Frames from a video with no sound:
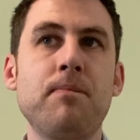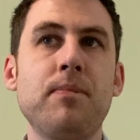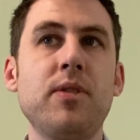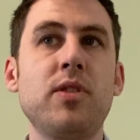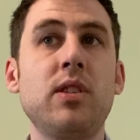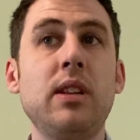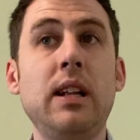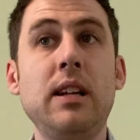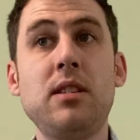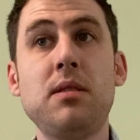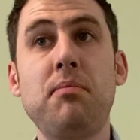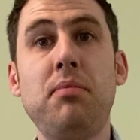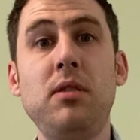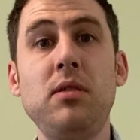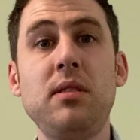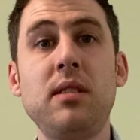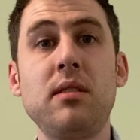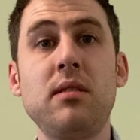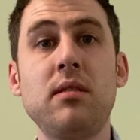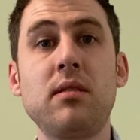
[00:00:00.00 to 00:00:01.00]
So that's a
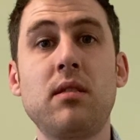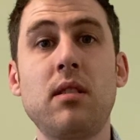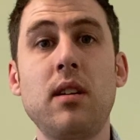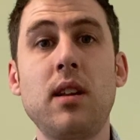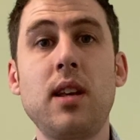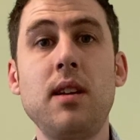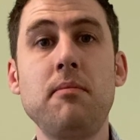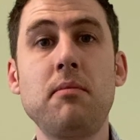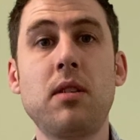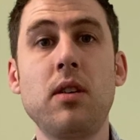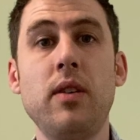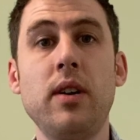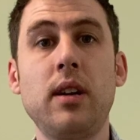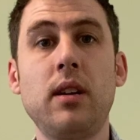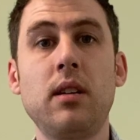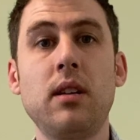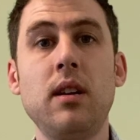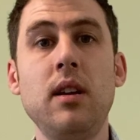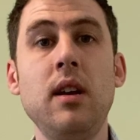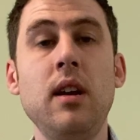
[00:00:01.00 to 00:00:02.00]
process that's going to keep going
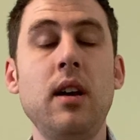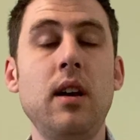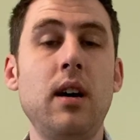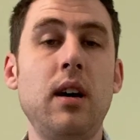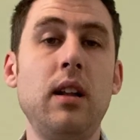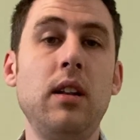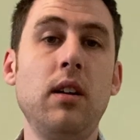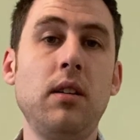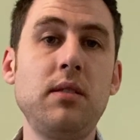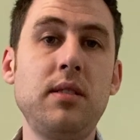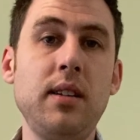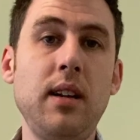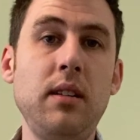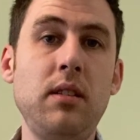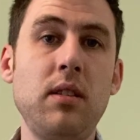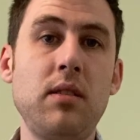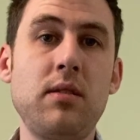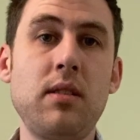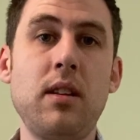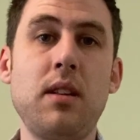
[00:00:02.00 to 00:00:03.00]
alongside
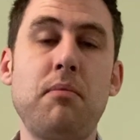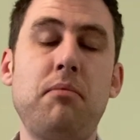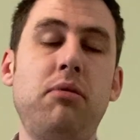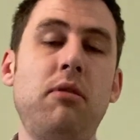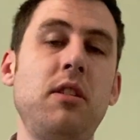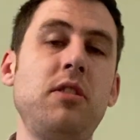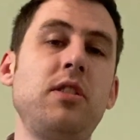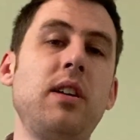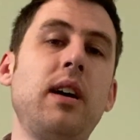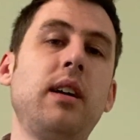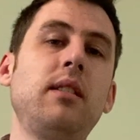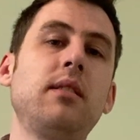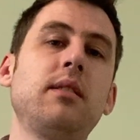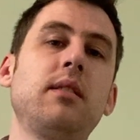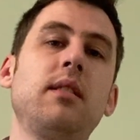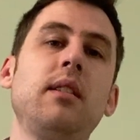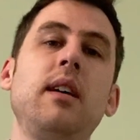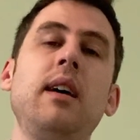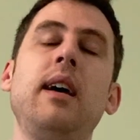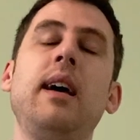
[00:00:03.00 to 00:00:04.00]
those other projects.
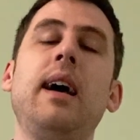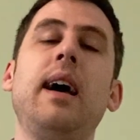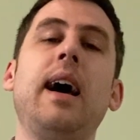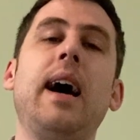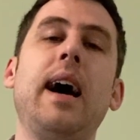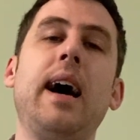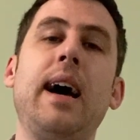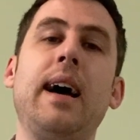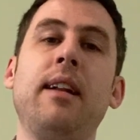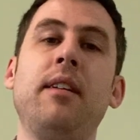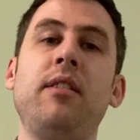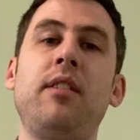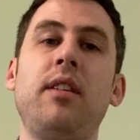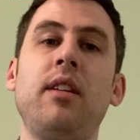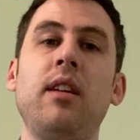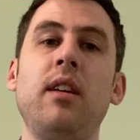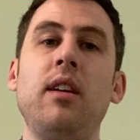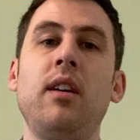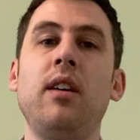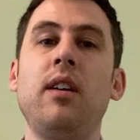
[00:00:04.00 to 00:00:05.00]
And
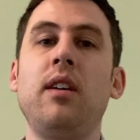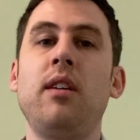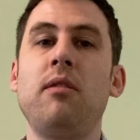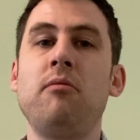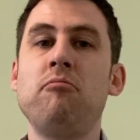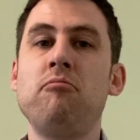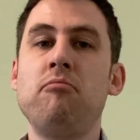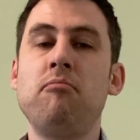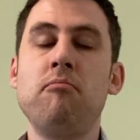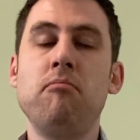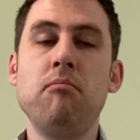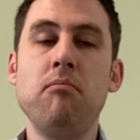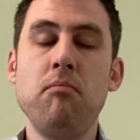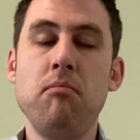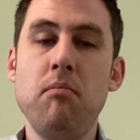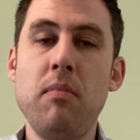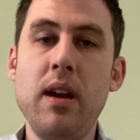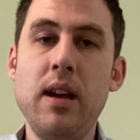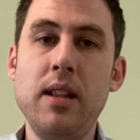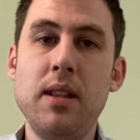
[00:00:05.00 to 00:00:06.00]

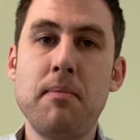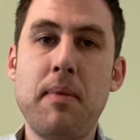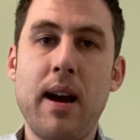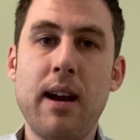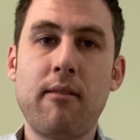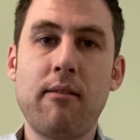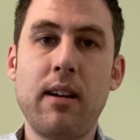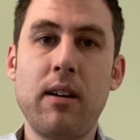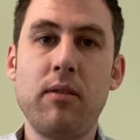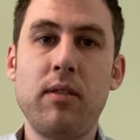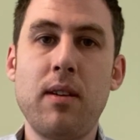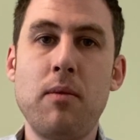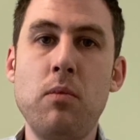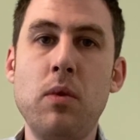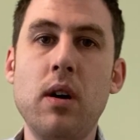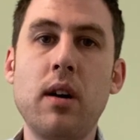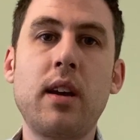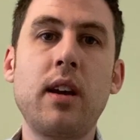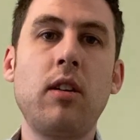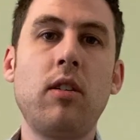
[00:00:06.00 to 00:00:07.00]
in the background, I'm
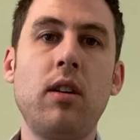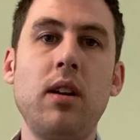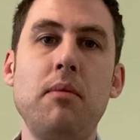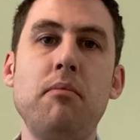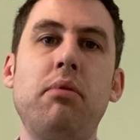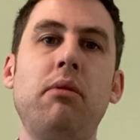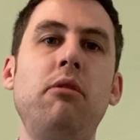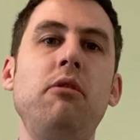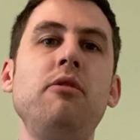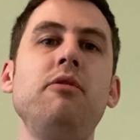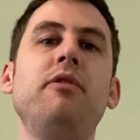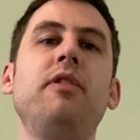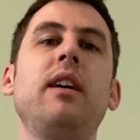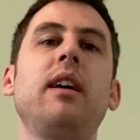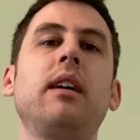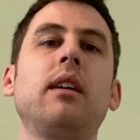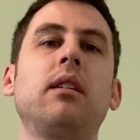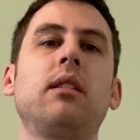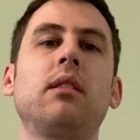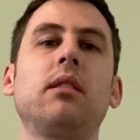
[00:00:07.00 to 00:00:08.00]
working on
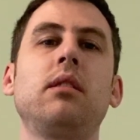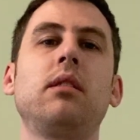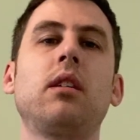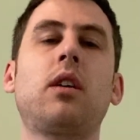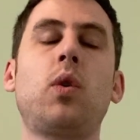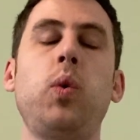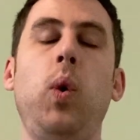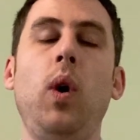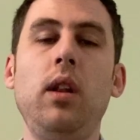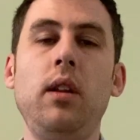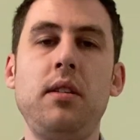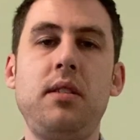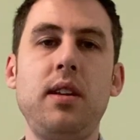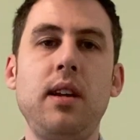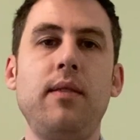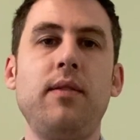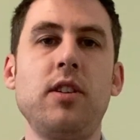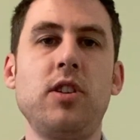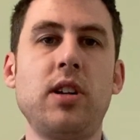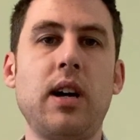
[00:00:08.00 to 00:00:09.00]
improving the quality
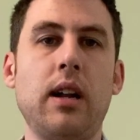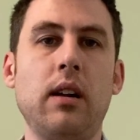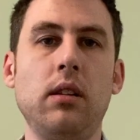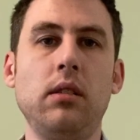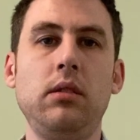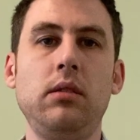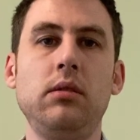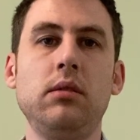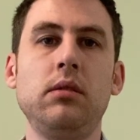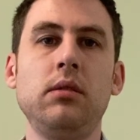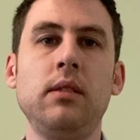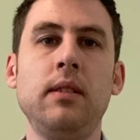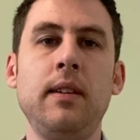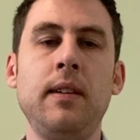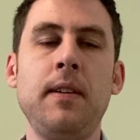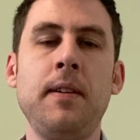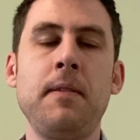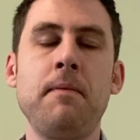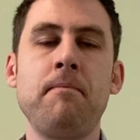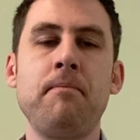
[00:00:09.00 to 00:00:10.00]
of the channel.
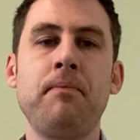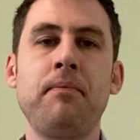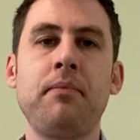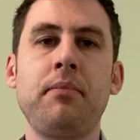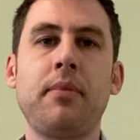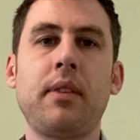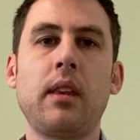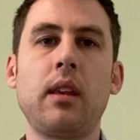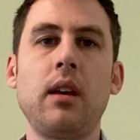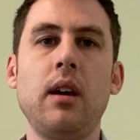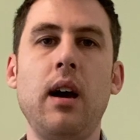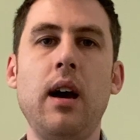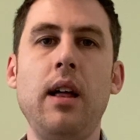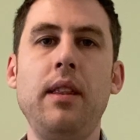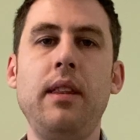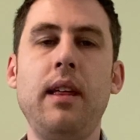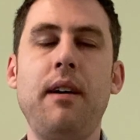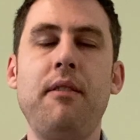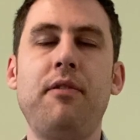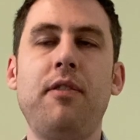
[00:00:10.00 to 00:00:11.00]

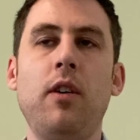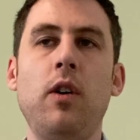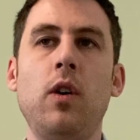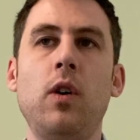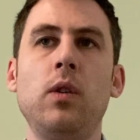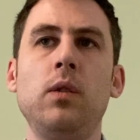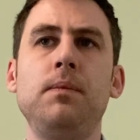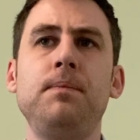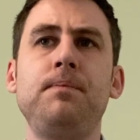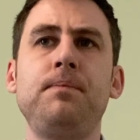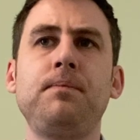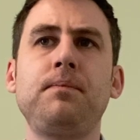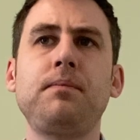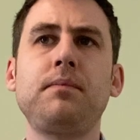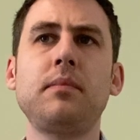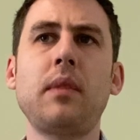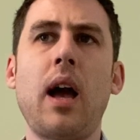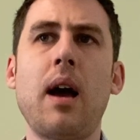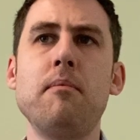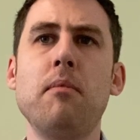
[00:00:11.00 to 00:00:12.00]
And therefore,
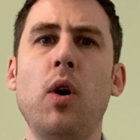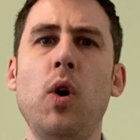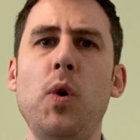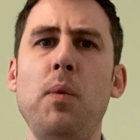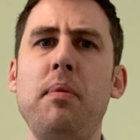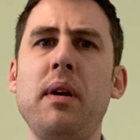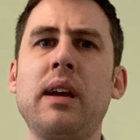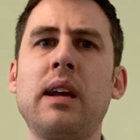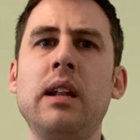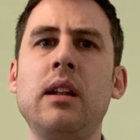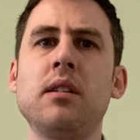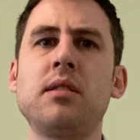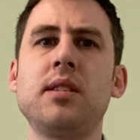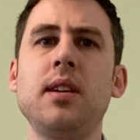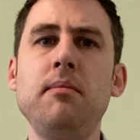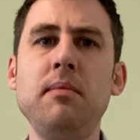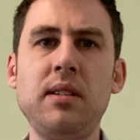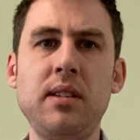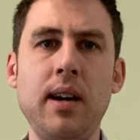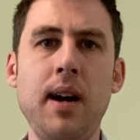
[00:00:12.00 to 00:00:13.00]
I'm hoping in the
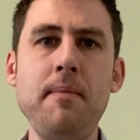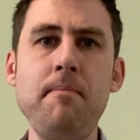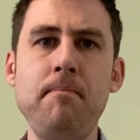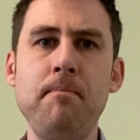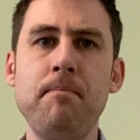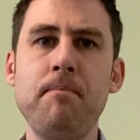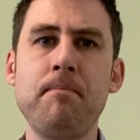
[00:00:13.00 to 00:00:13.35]
summertime,